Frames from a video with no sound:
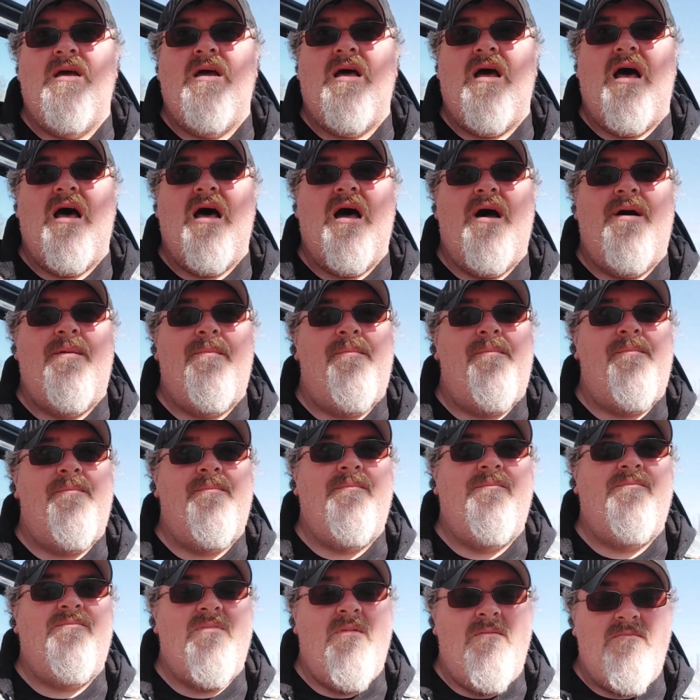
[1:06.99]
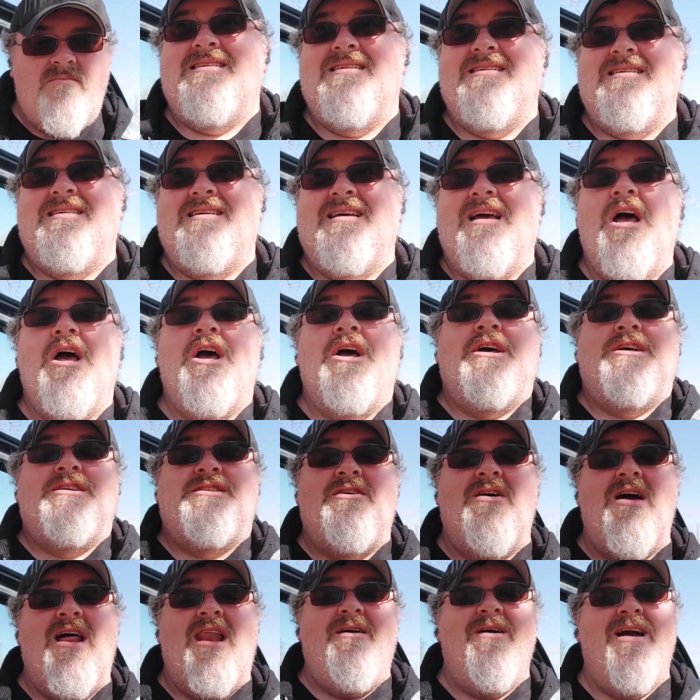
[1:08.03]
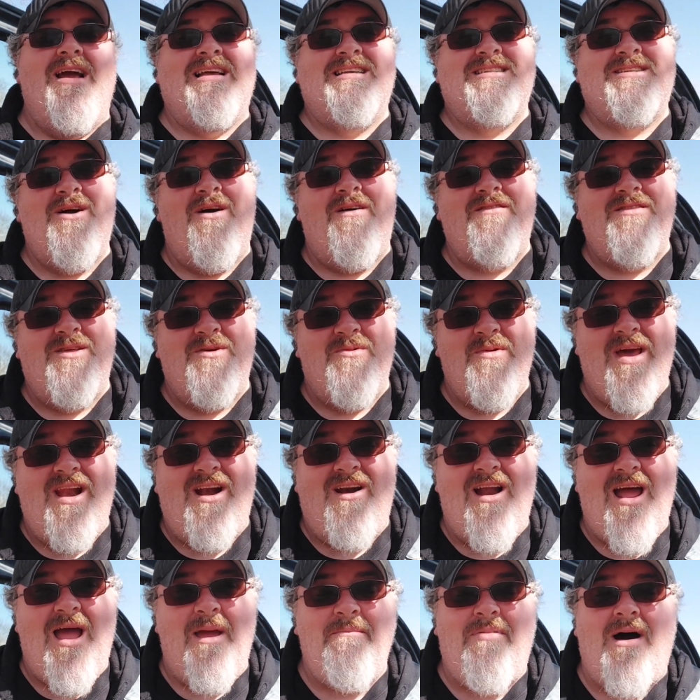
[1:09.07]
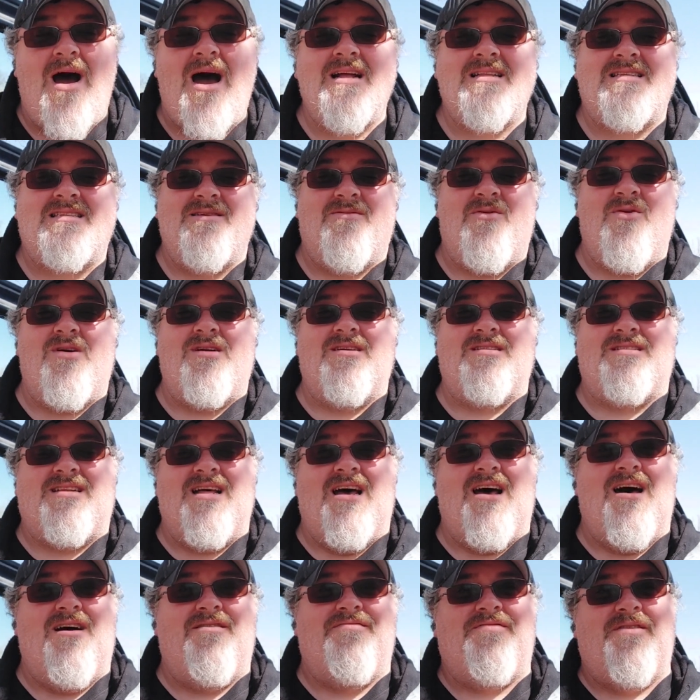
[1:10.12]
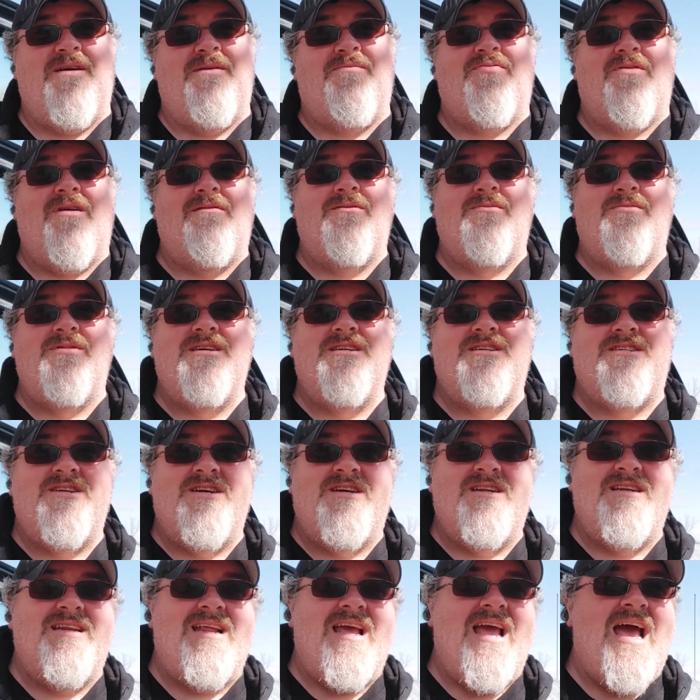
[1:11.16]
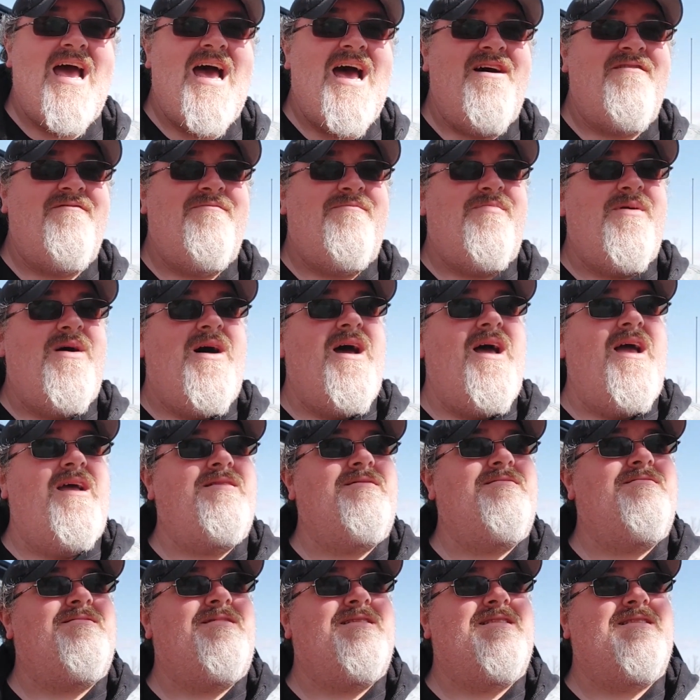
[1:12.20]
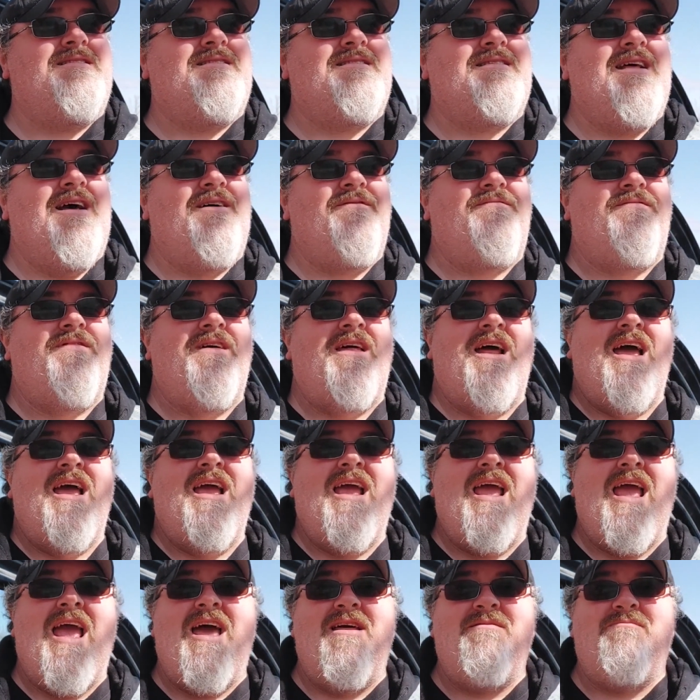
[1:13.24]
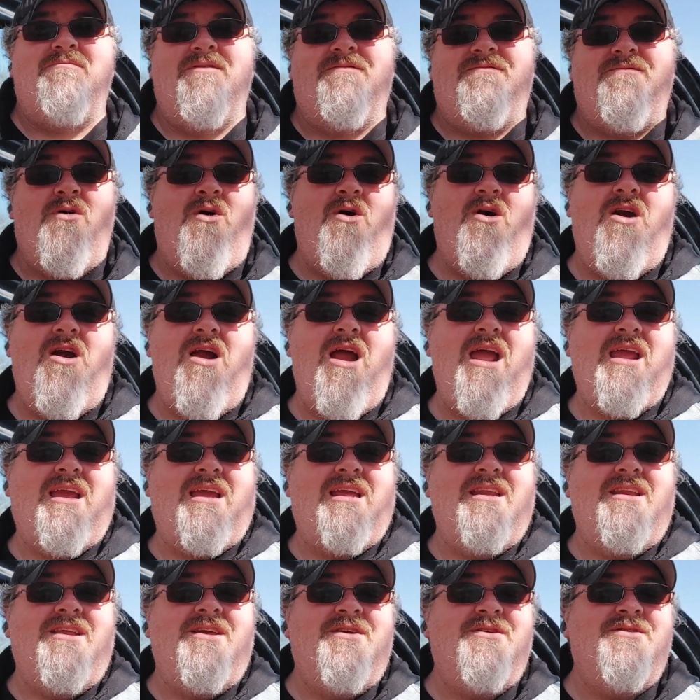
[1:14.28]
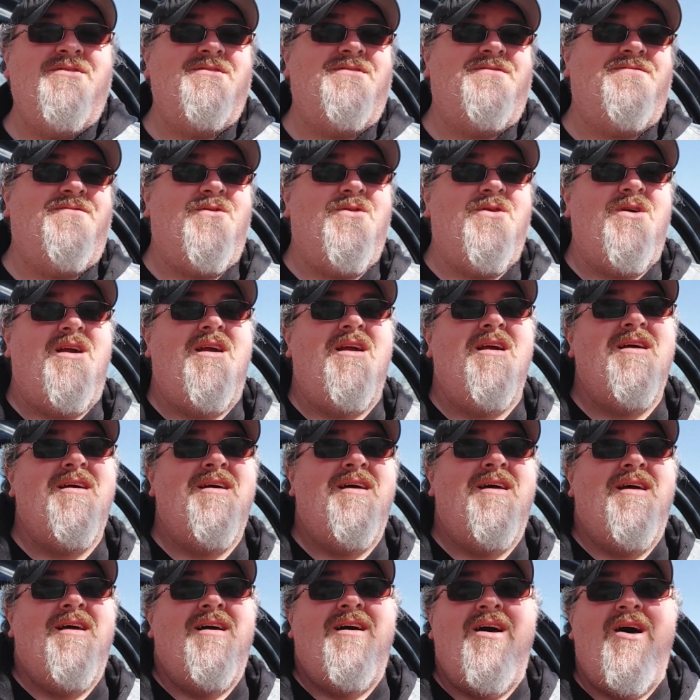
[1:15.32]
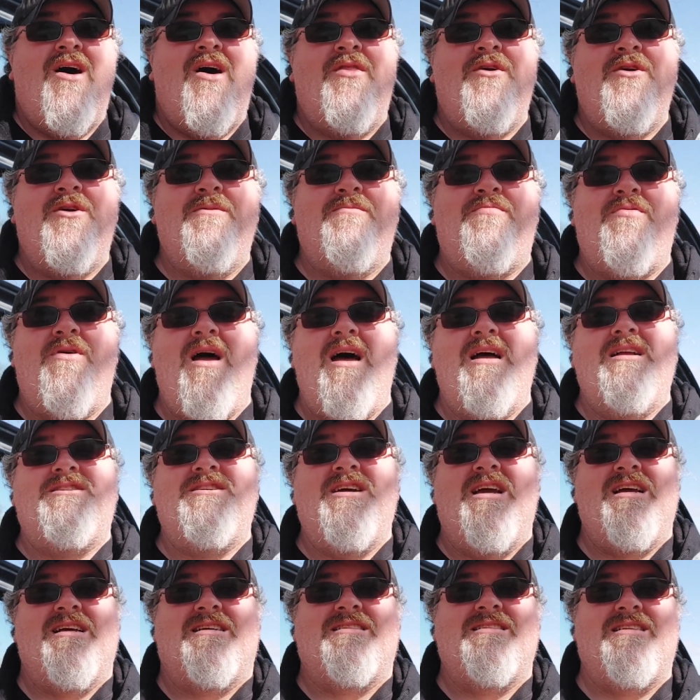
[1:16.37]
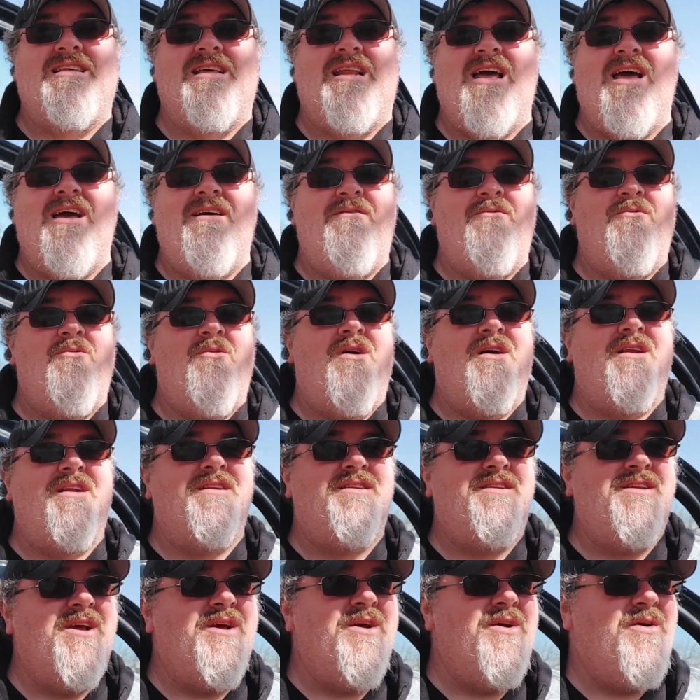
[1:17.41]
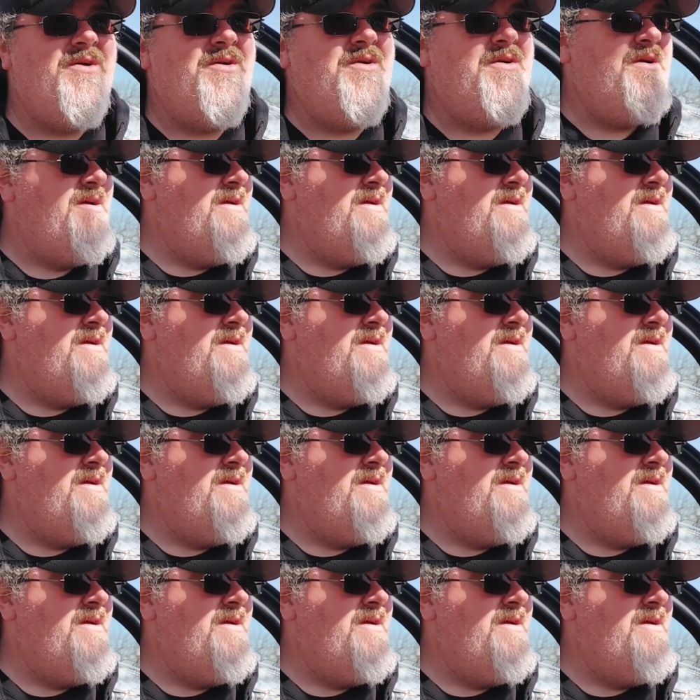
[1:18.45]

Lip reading: So anyways, over the winter, I bought some more stuff I probably shouldn't have, but the stuff that I had before I can use for other projects that I want to do.